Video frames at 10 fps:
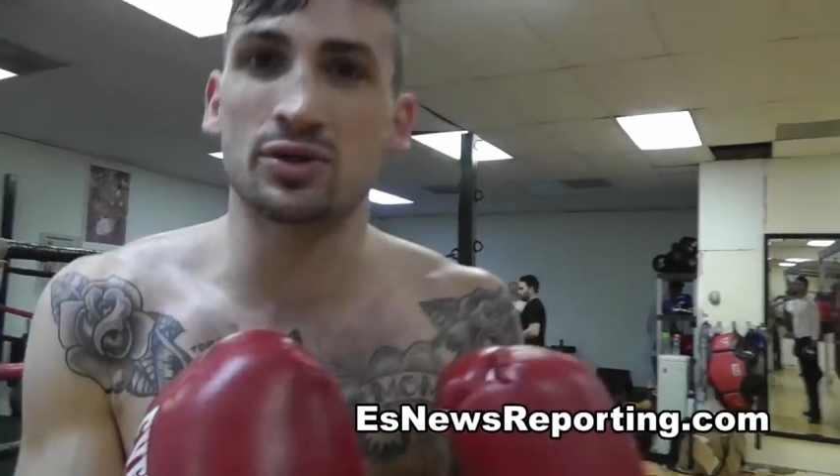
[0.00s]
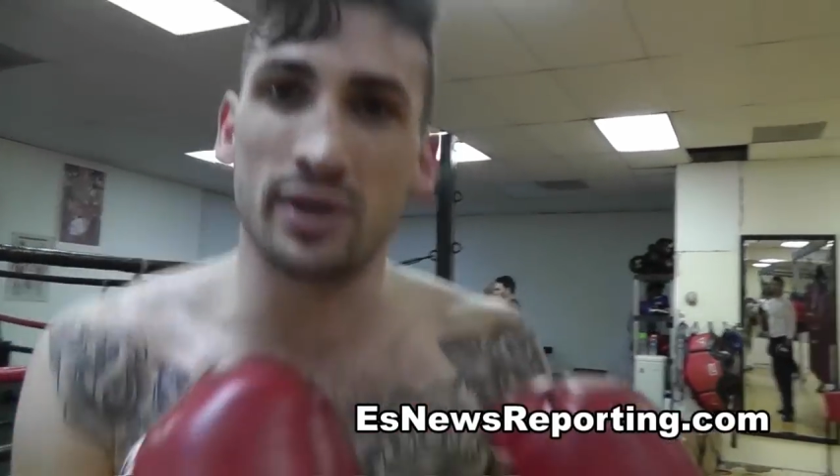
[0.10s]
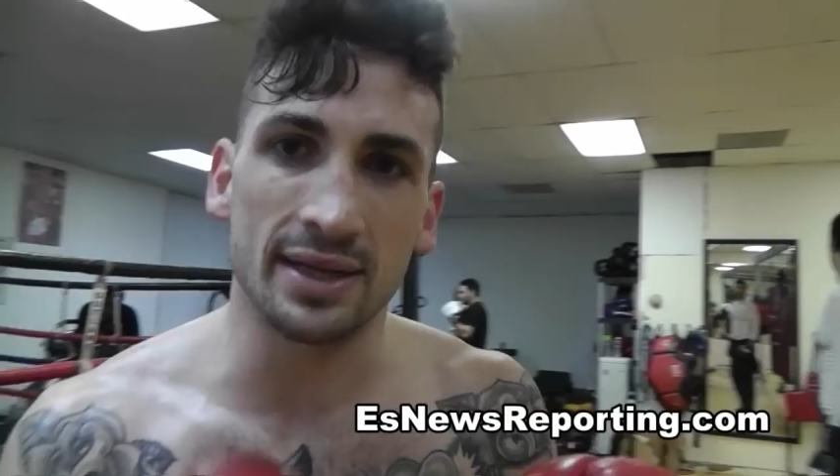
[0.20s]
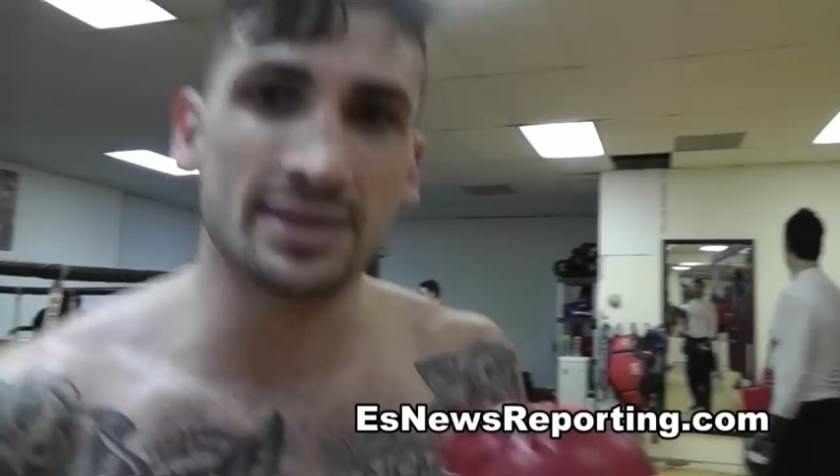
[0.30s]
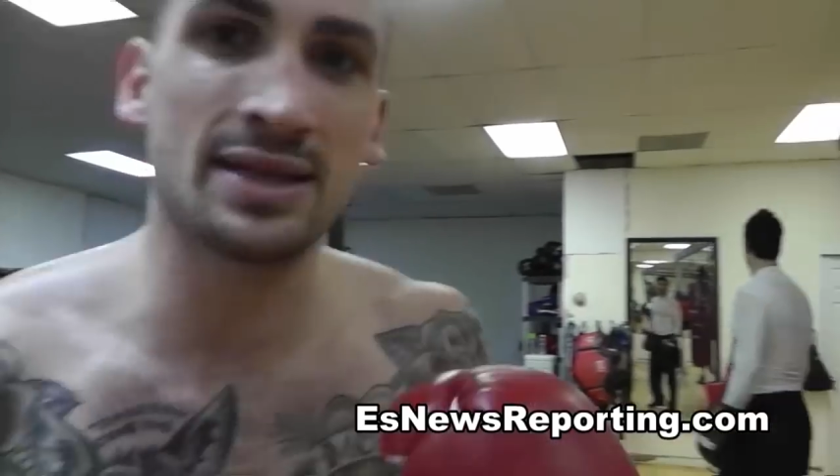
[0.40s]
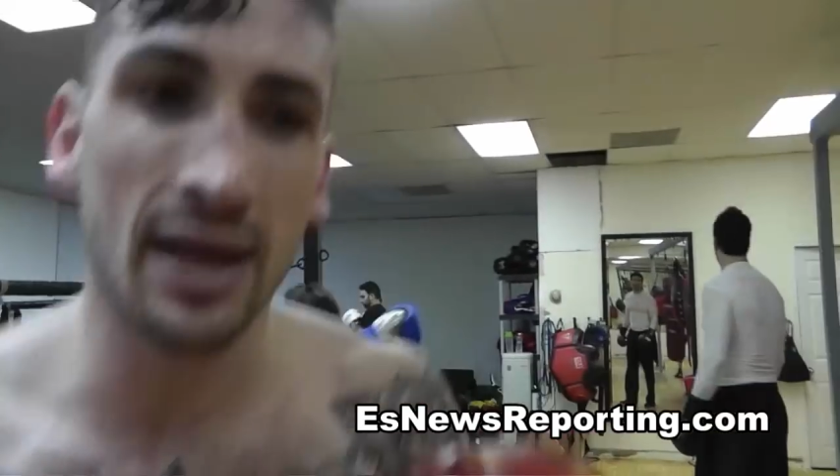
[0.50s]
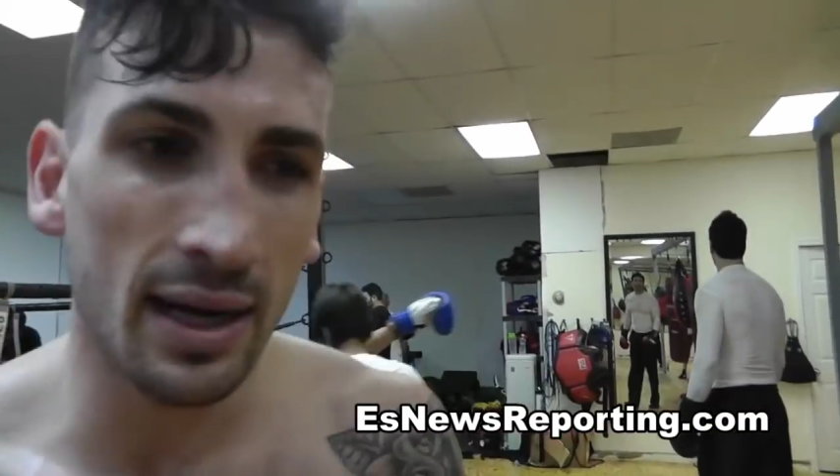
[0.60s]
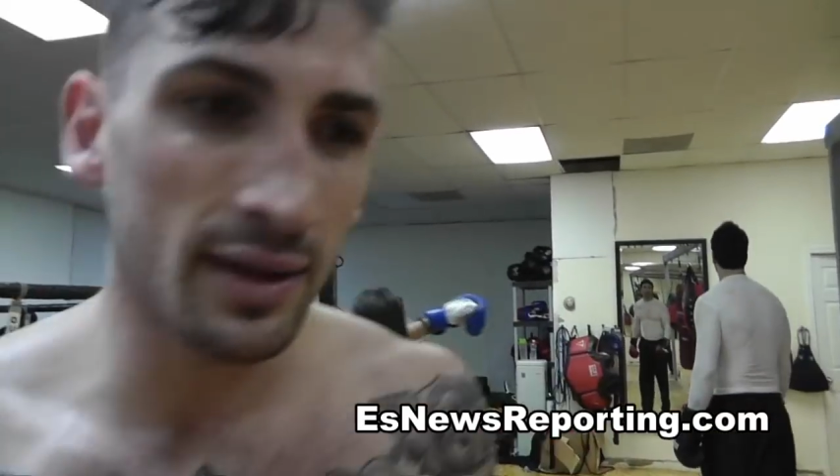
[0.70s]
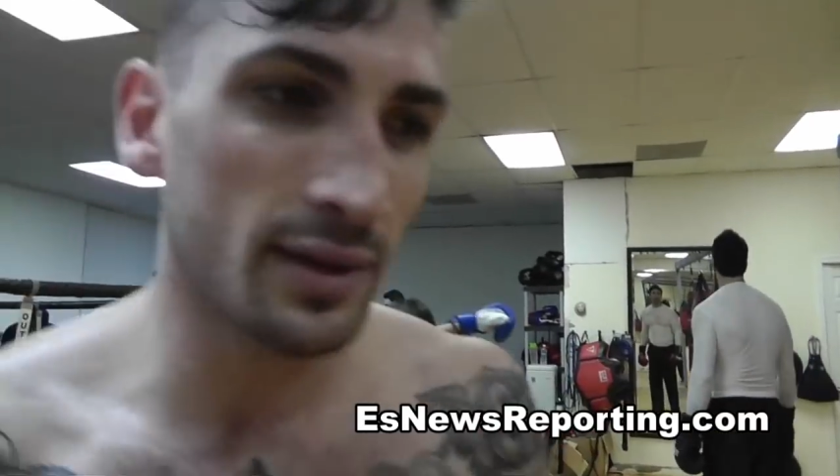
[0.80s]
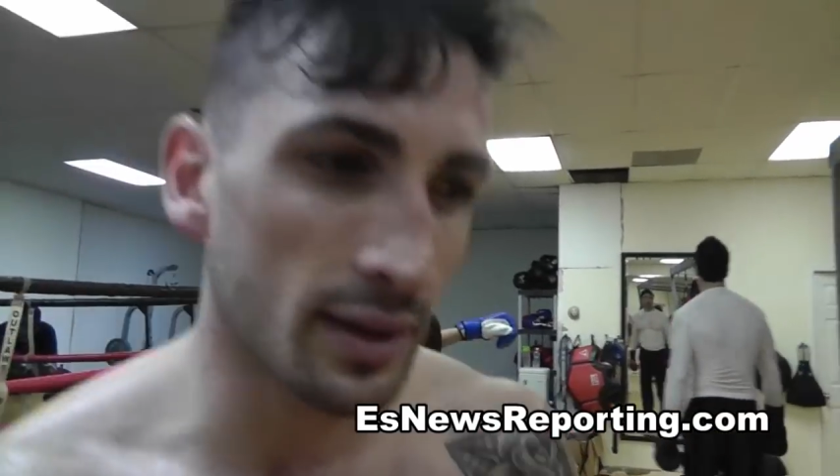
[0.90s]
enjoyed his
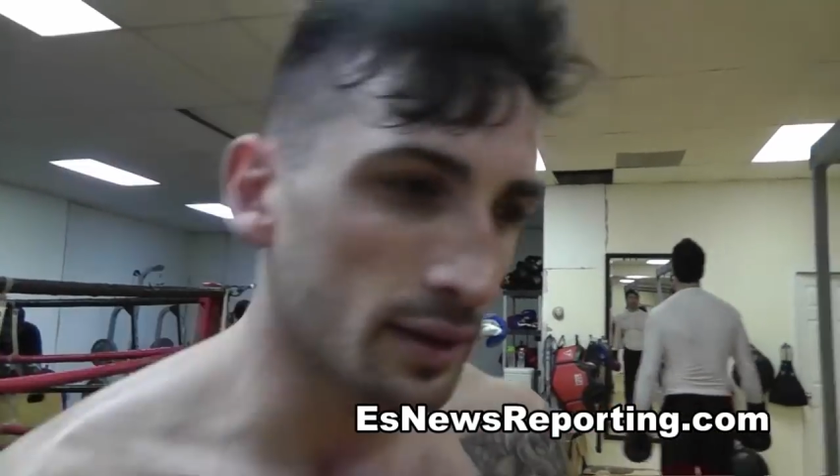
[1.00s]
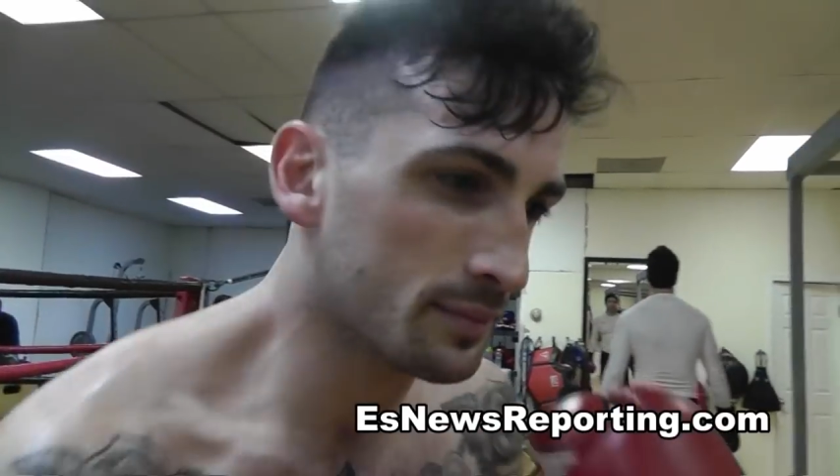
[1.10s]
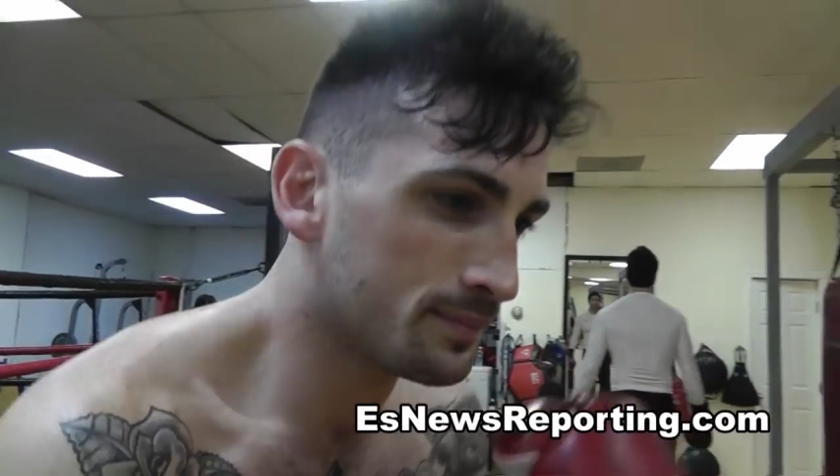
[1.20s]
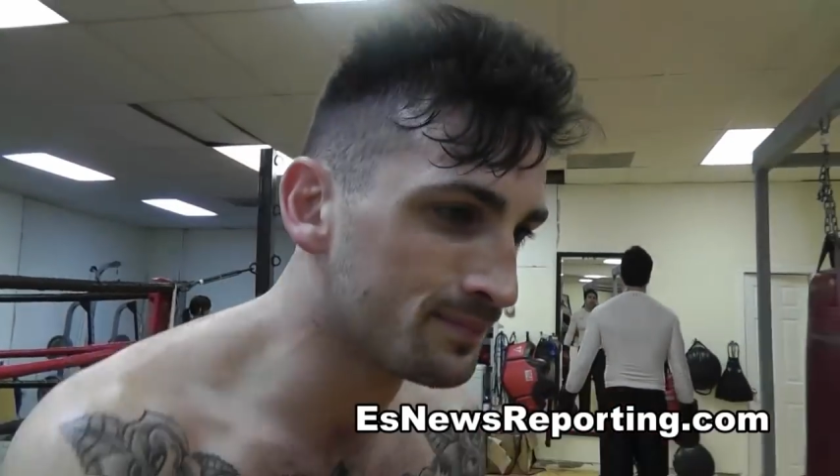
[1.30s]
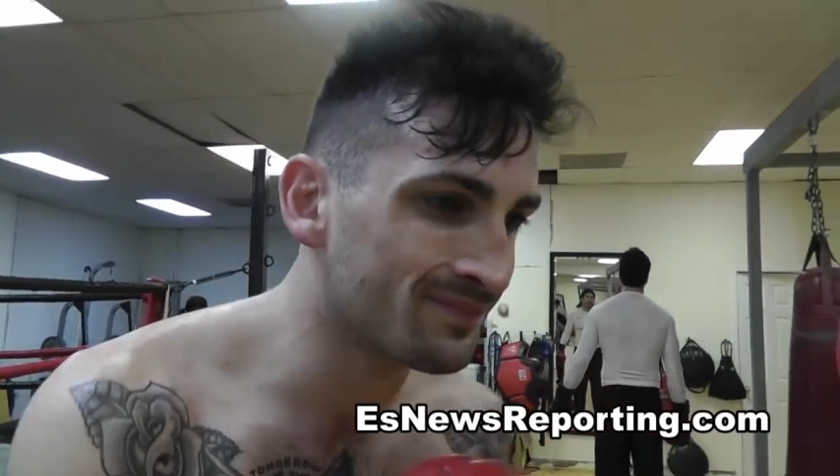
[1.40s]
style. Um,